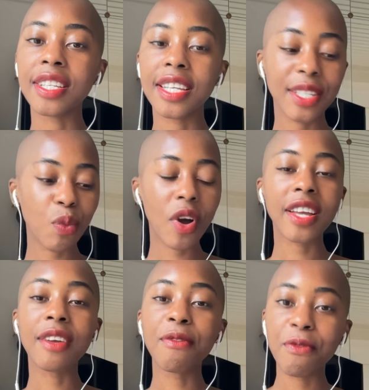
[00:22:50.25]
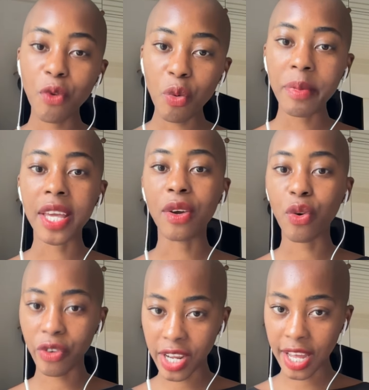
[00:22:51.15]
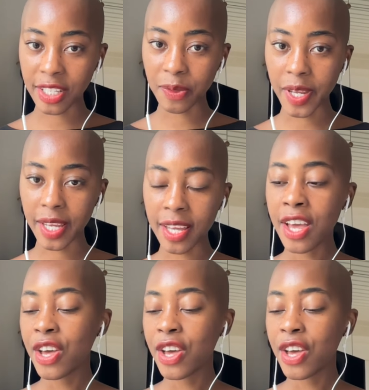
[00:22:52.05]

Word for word: Is it working for me or against me?